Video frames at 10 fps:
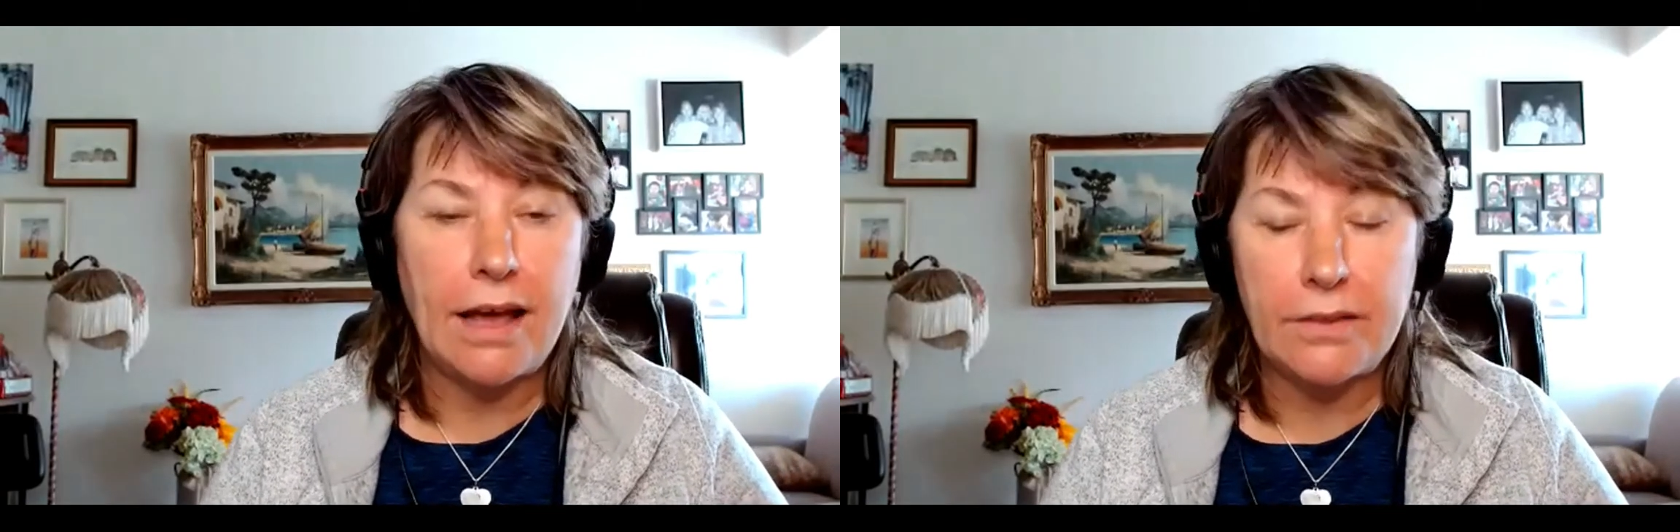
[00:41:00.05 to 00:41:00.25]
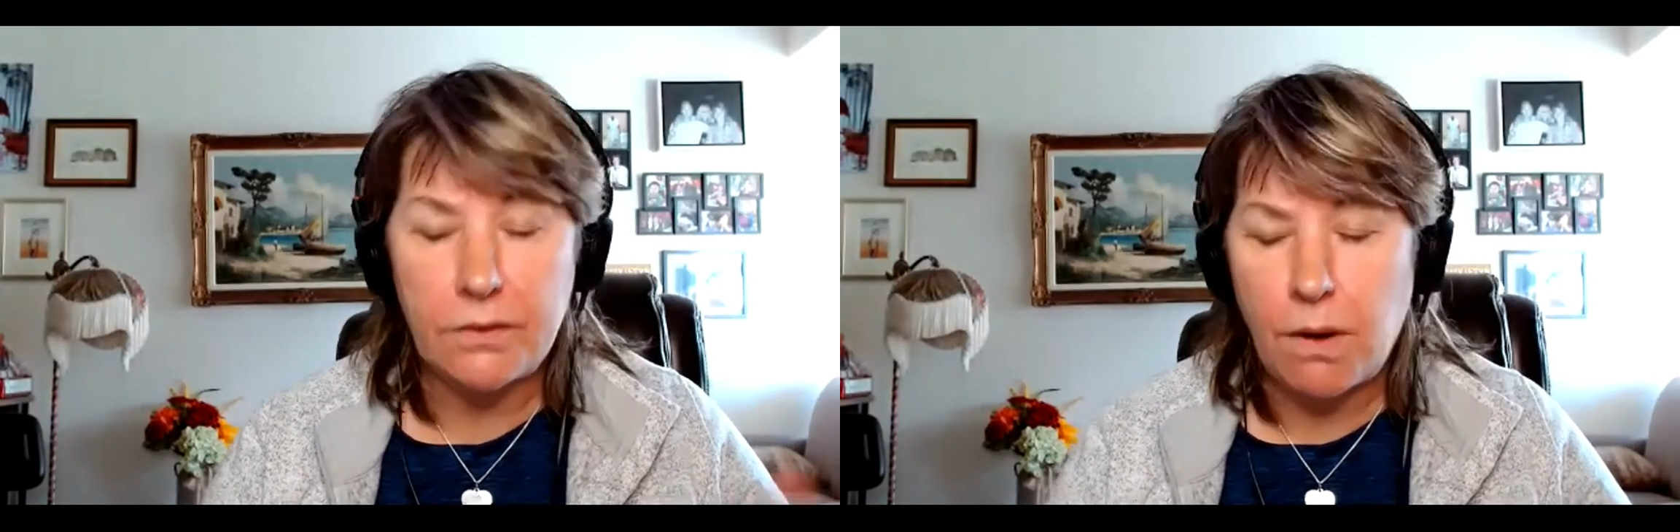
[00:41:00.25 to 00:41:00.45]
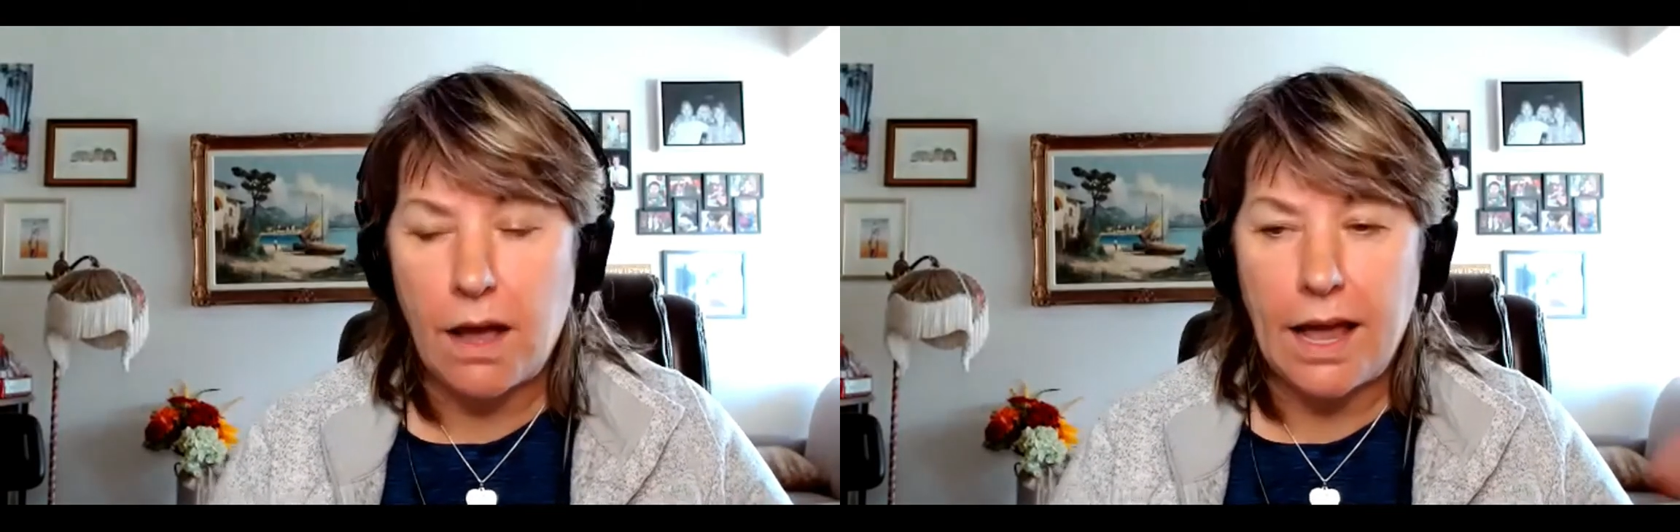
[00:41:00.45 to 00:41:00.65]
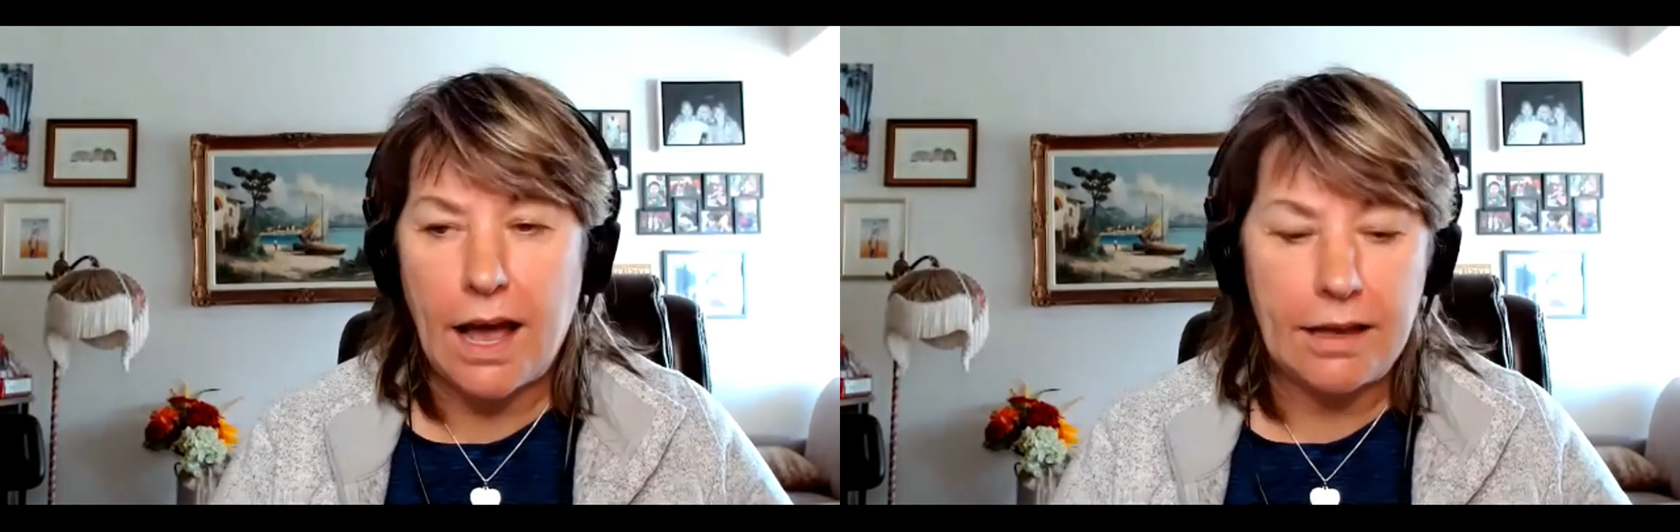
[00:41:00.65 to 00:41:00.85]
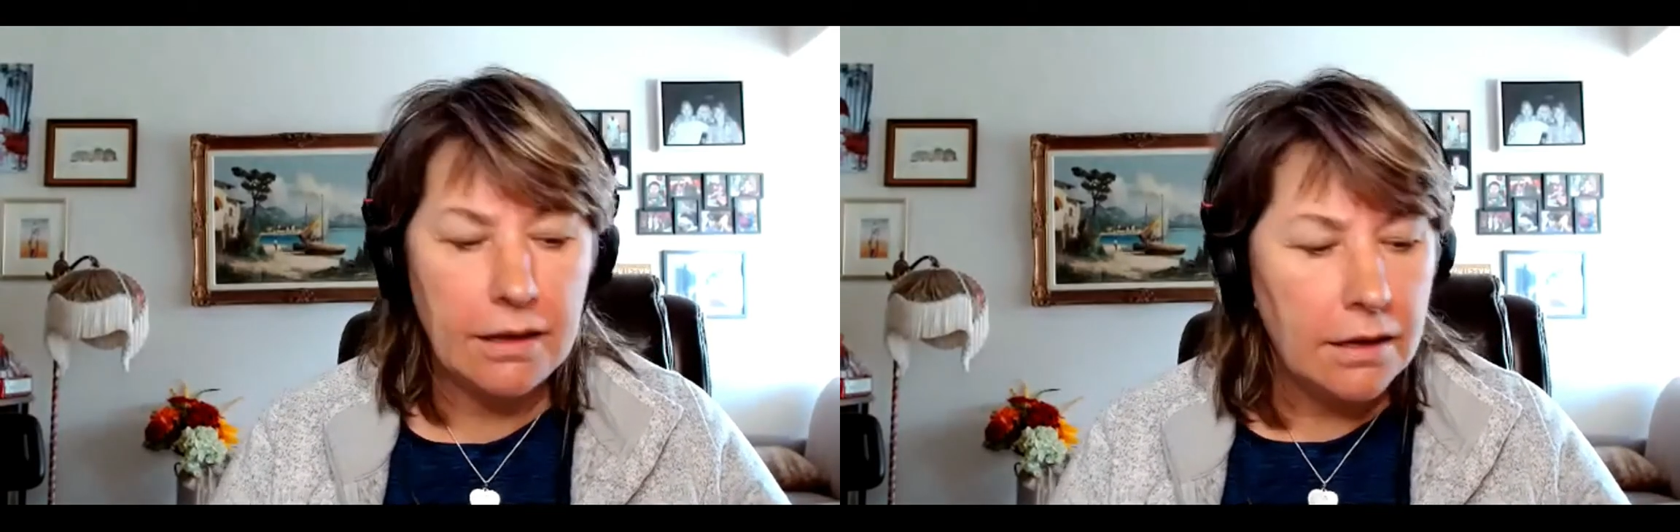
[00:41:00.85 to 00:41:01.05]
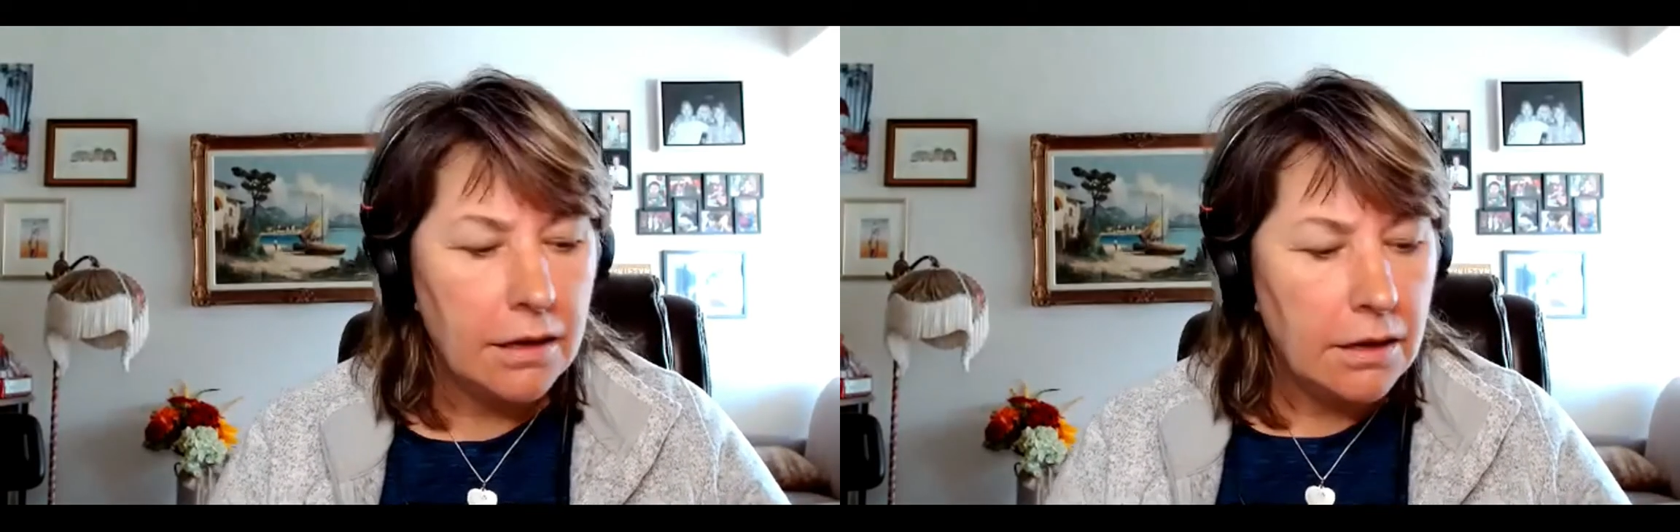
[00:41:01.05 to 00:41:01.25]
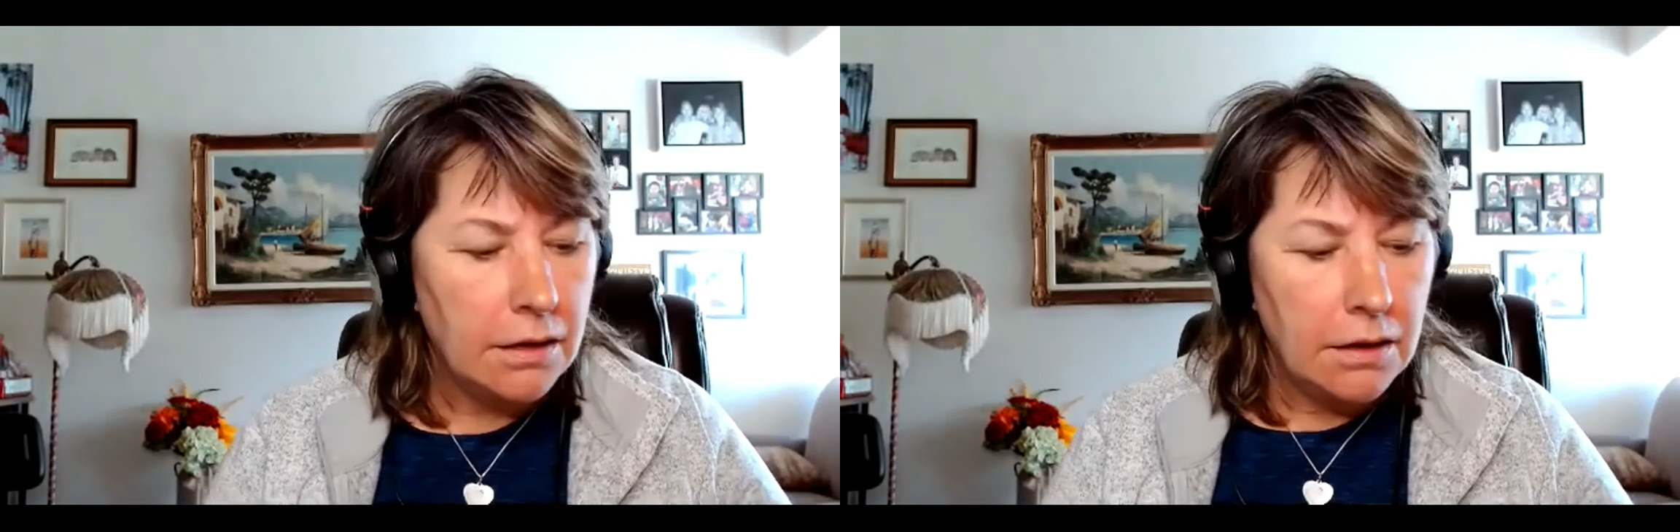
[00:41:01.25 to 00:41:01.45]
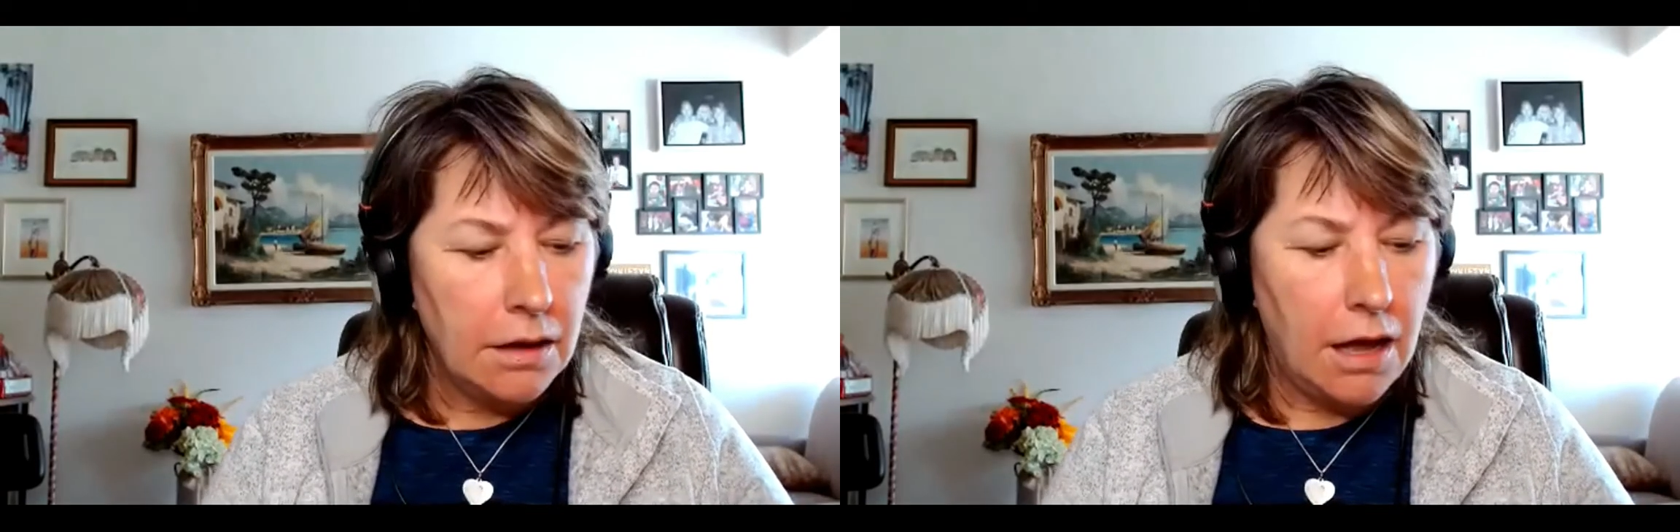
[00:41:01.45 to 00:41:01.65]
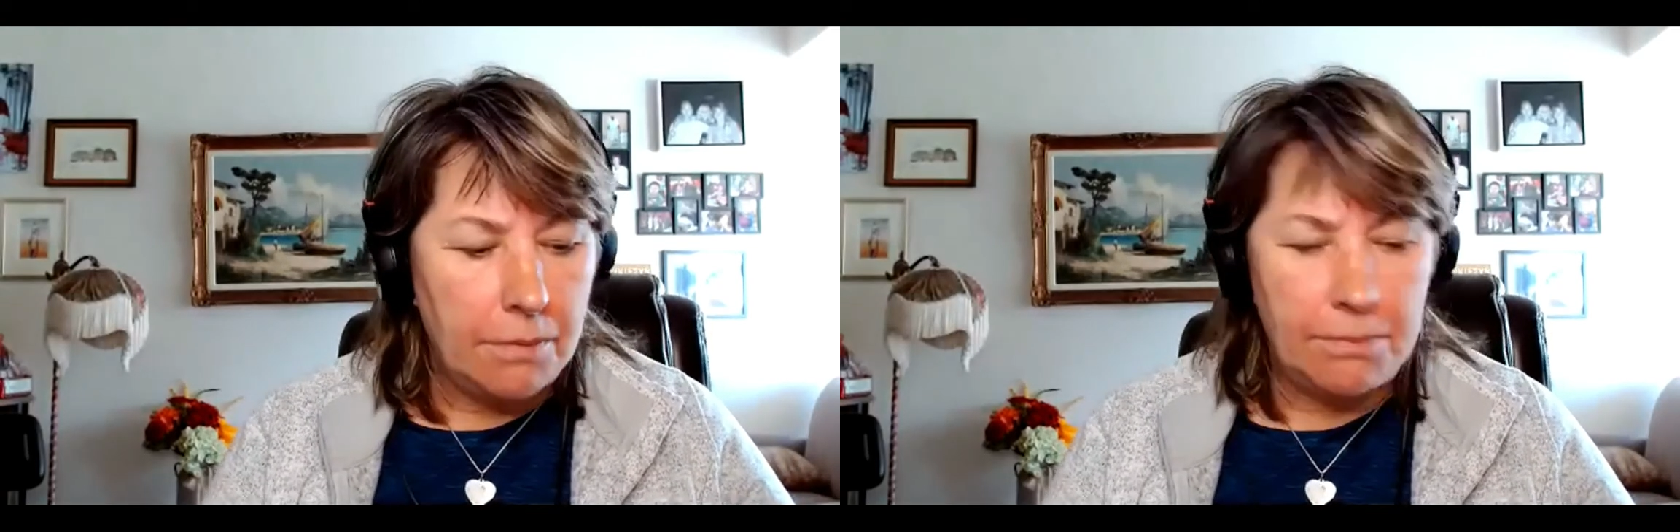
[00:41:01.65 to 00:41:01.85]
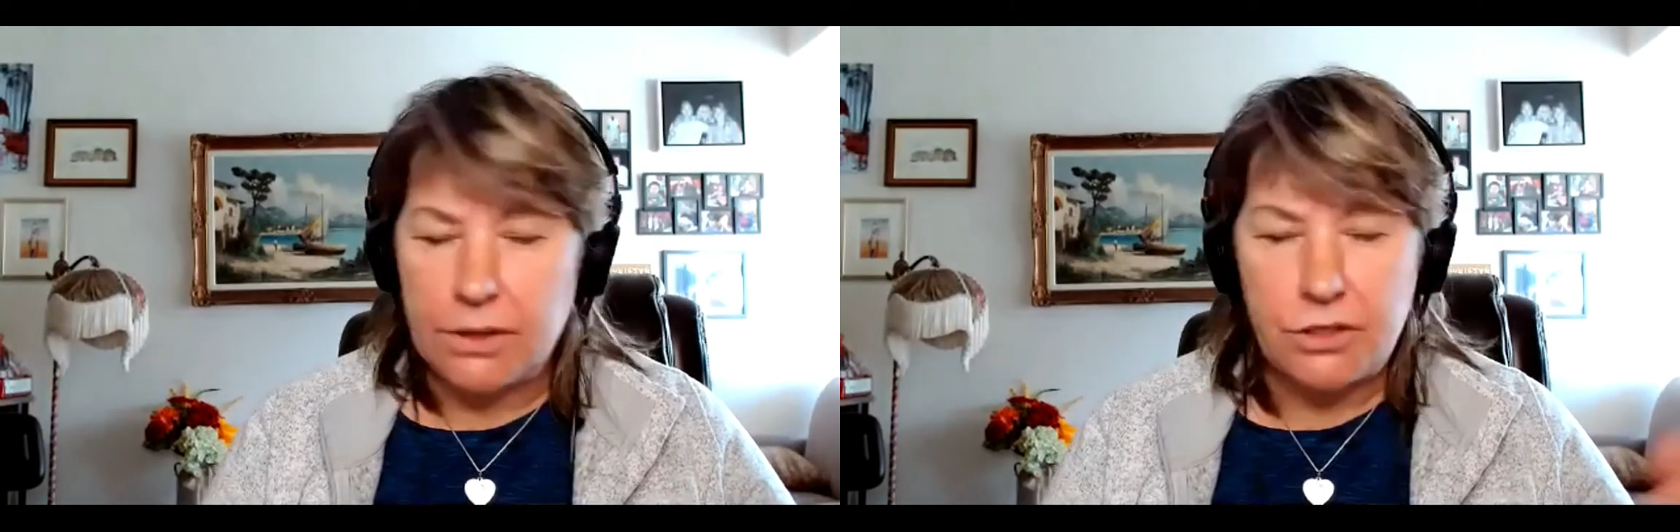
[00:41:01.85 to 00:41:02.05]
That's why
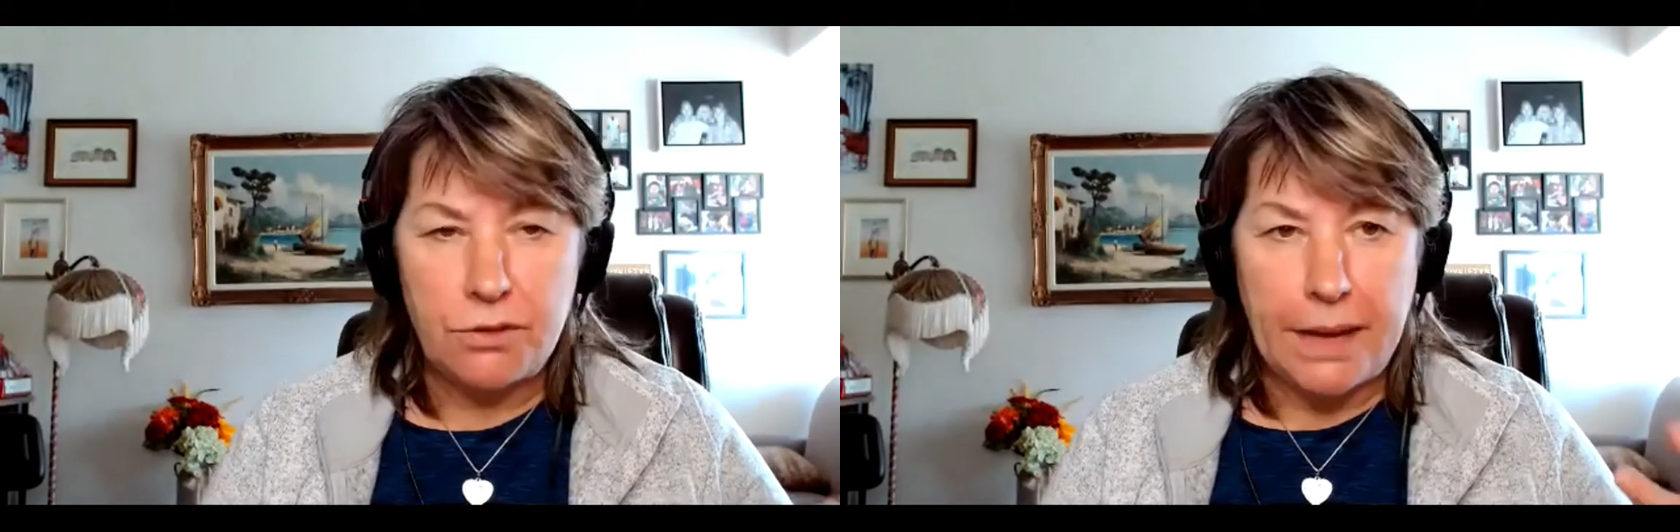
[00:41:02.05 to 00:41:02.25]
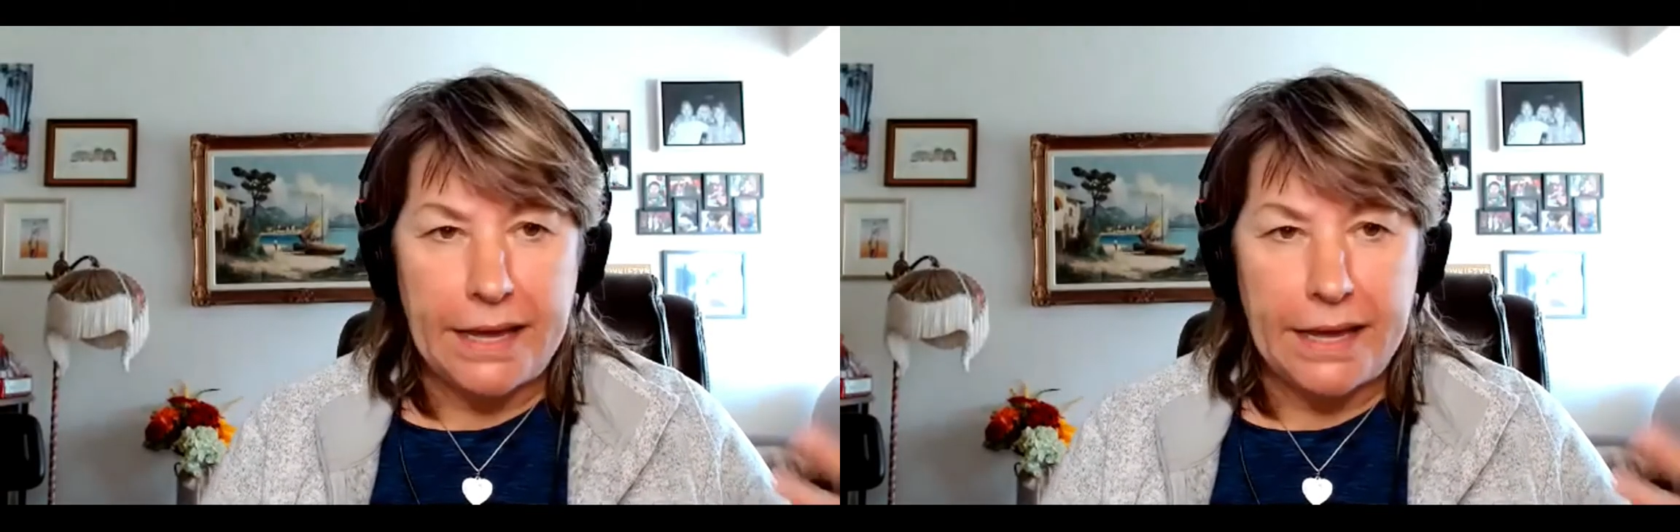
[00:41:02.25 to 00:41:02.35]
I booked your